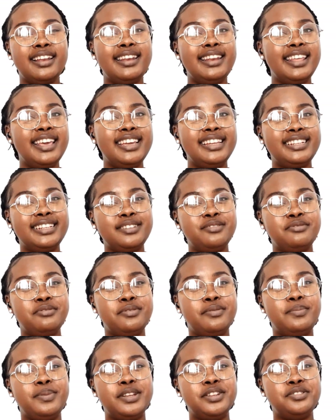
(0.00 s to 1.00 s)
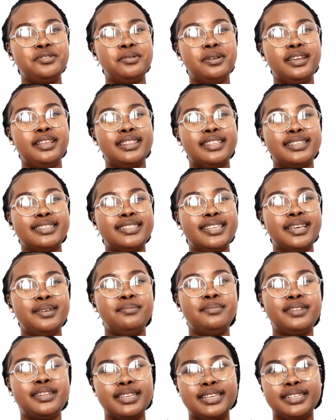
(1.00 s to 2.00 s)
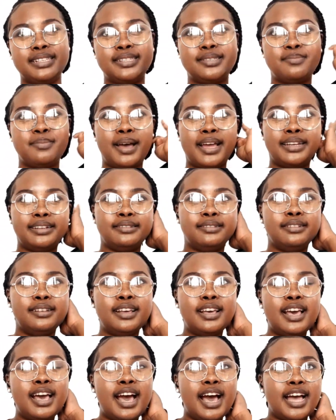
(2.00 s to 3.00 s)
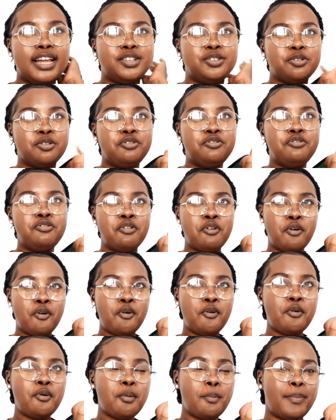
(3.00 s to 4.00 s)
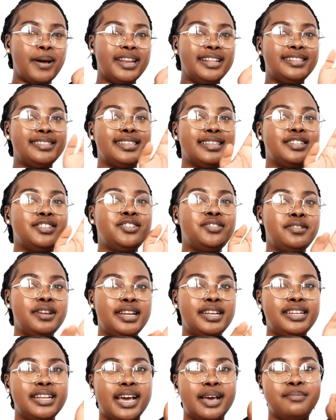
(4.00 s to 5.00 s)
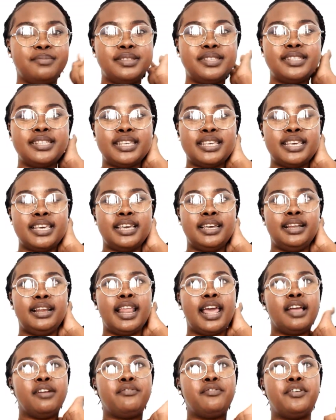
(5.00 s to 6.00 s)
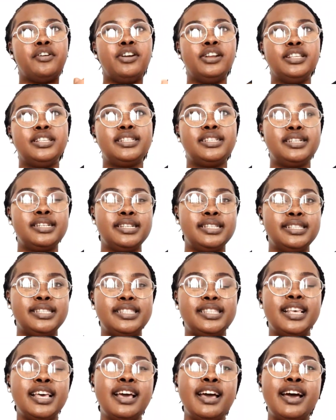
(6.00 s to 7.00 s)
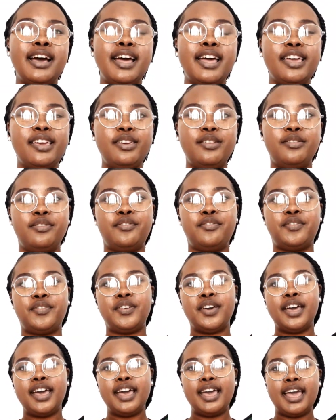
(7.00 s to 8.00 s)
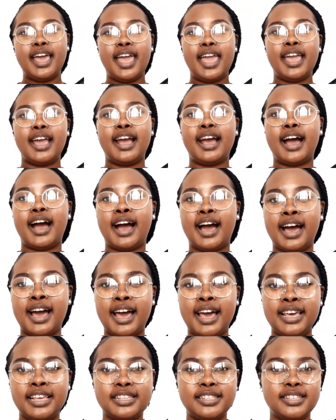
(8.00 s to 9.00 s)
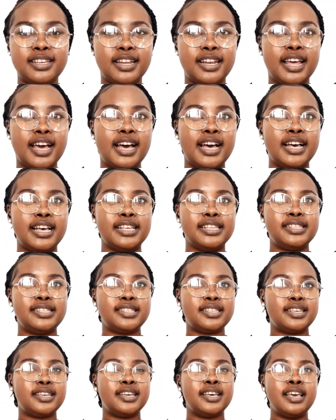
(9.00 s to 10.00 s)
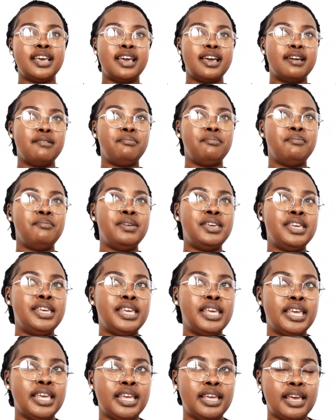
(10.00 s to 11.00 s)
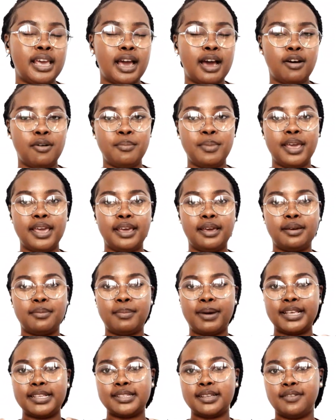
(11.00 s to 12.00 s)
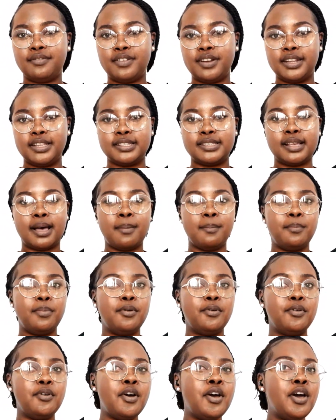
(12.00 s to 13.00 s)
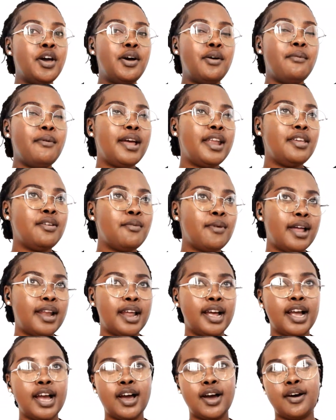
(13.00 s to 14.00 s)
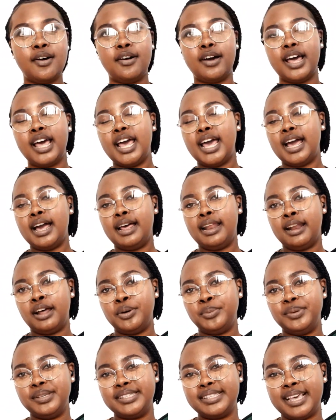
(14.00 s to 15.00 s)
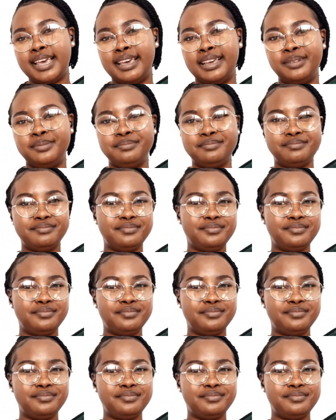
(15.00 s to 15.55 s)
lately we've been doing the same things, man. I don't know, but it's a trend I'm seeing. Like, for instance, if a guy is gonna ask me, I'll make myself an example, where do you wanna go? And I'll be saying,